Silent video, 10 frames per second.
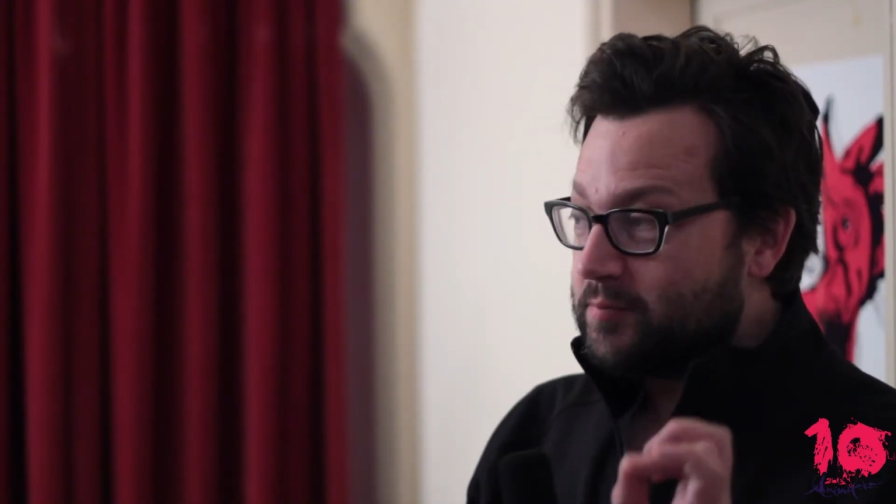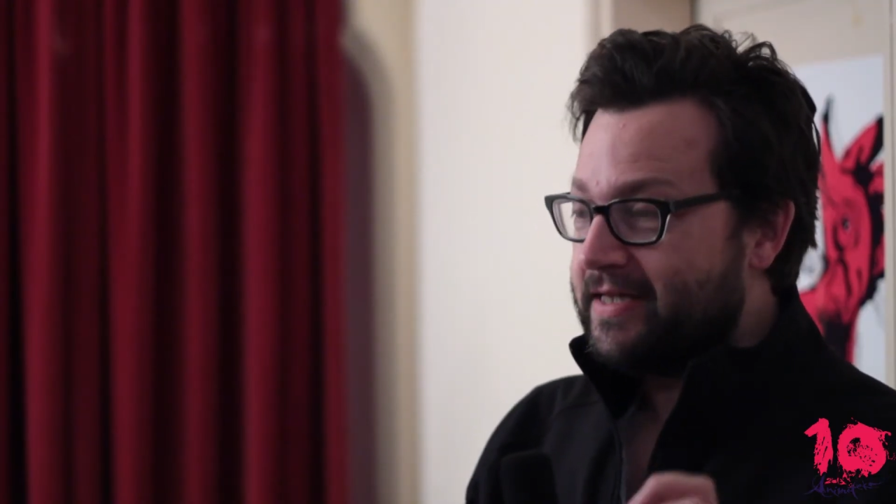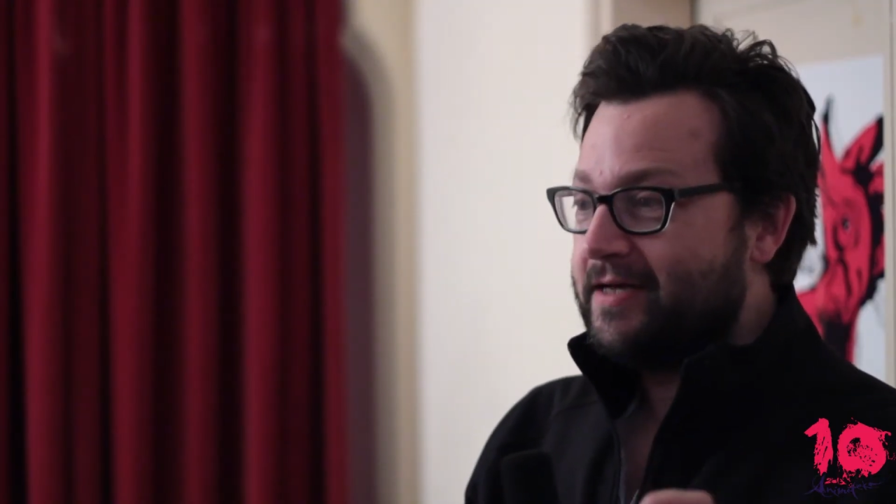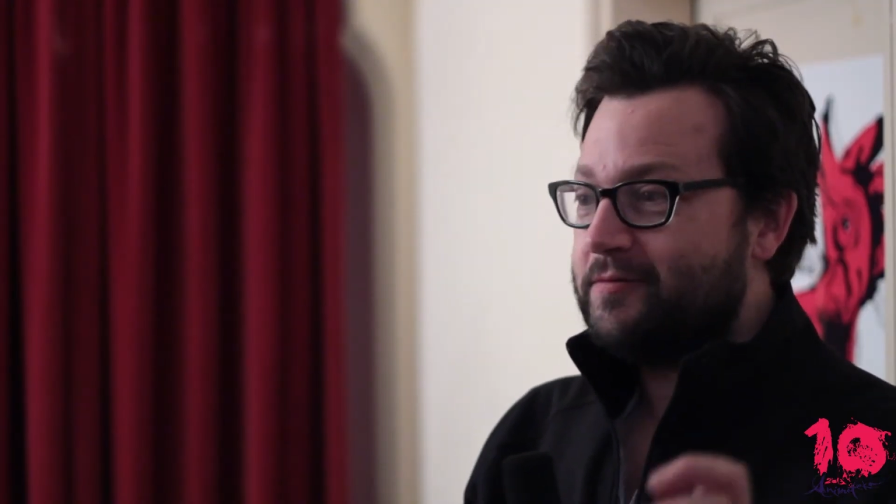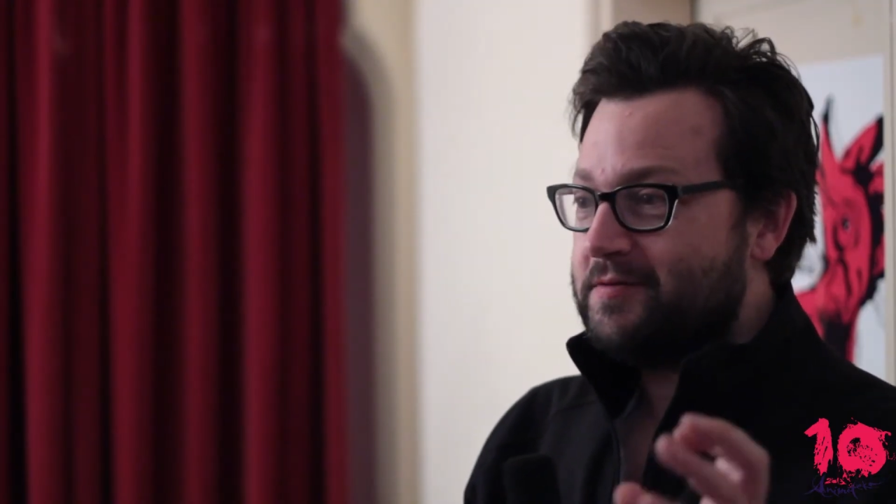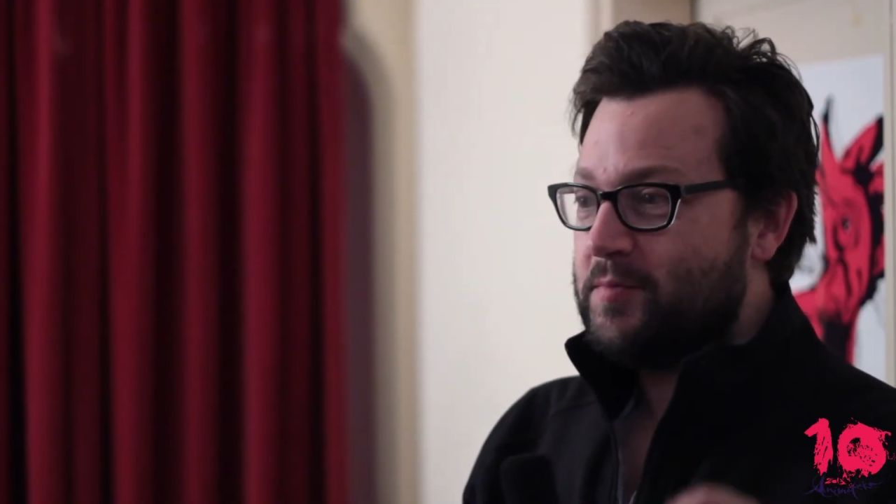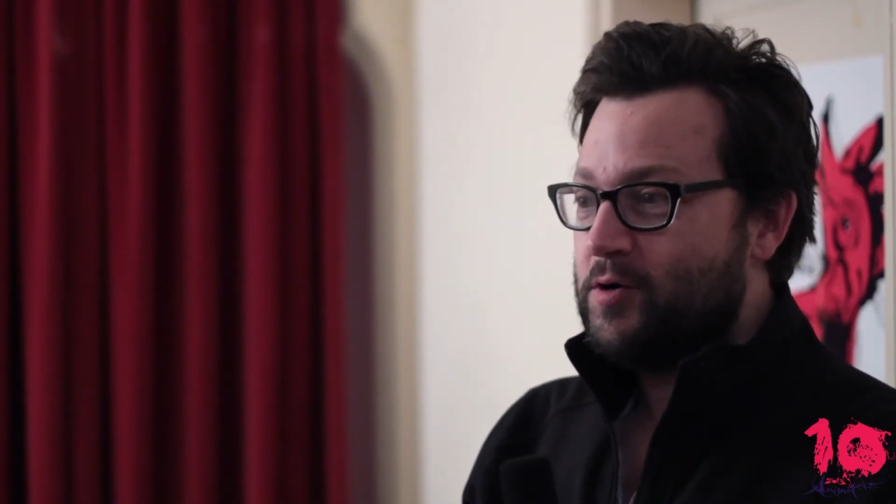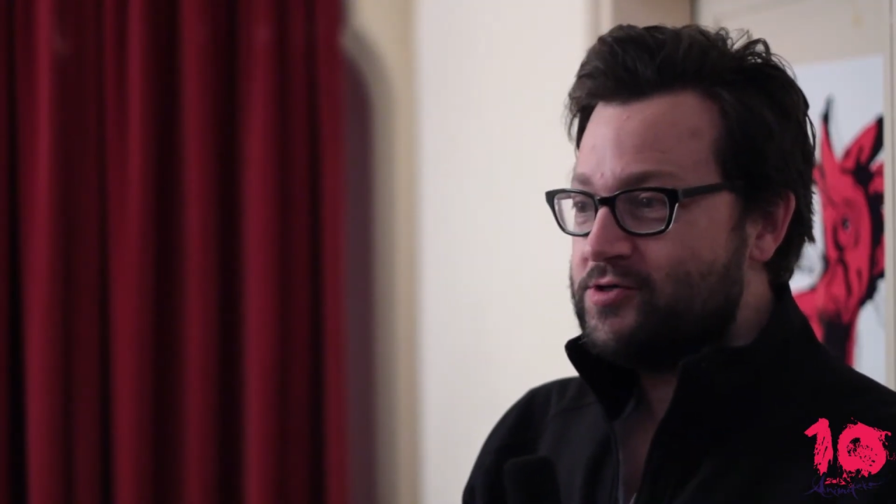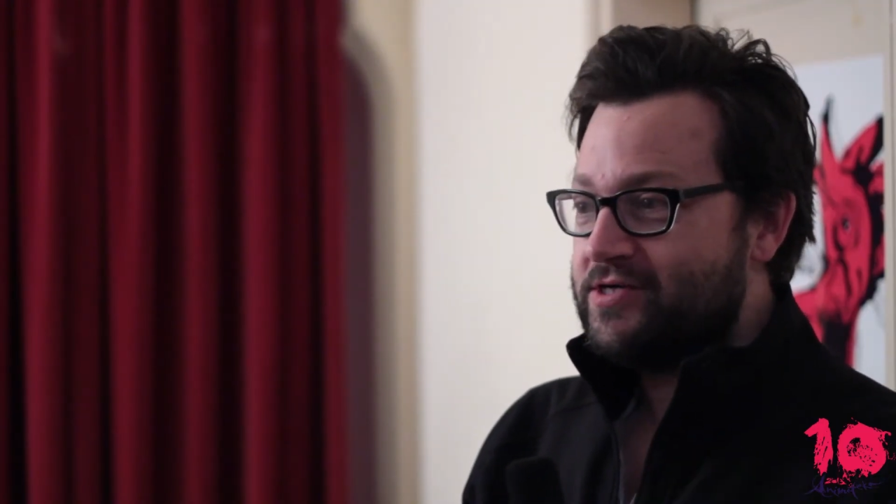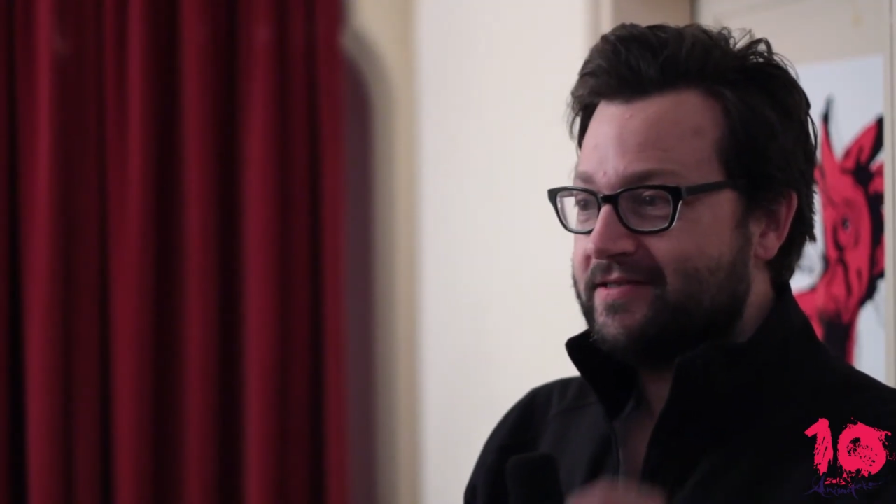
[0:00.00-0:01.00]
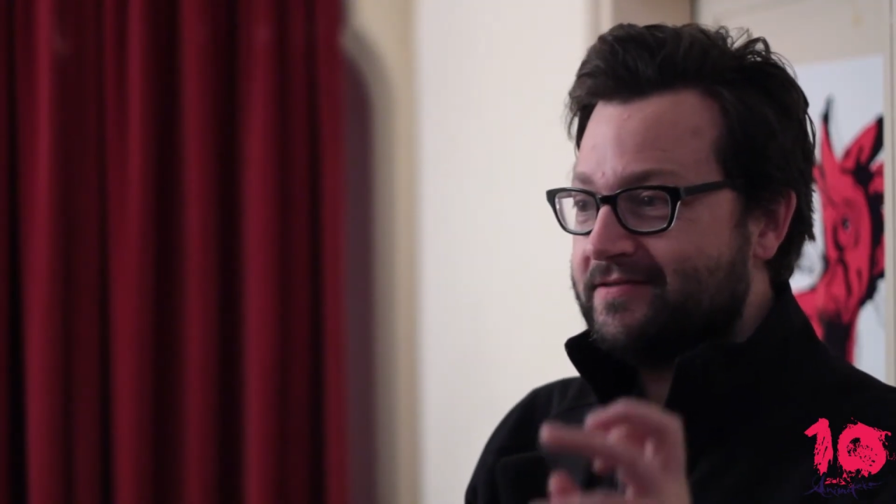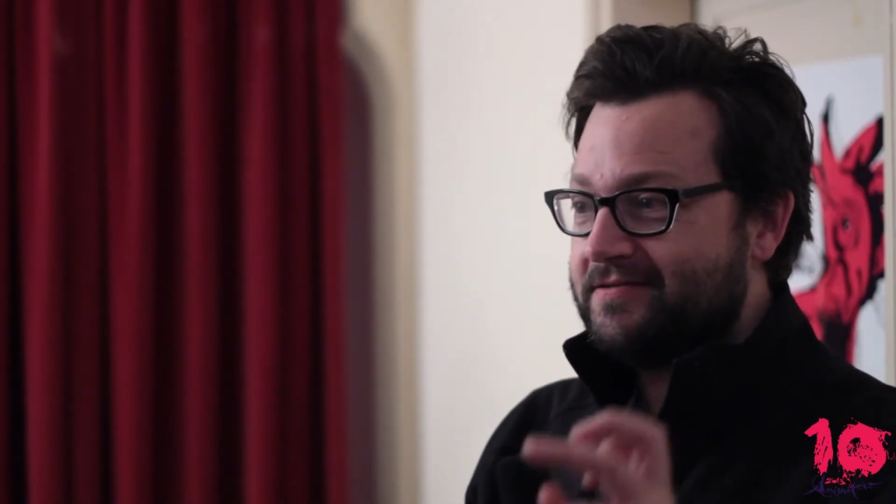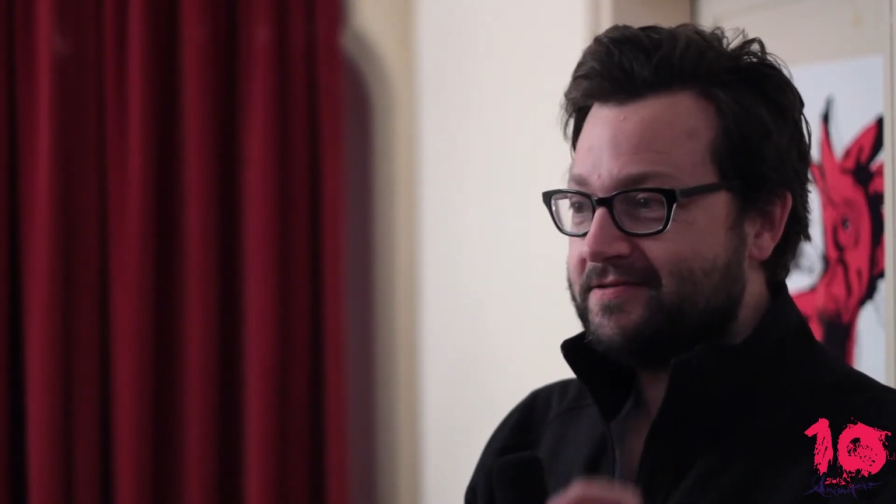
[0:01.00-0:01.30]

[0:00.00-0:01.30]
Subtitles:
play with emotions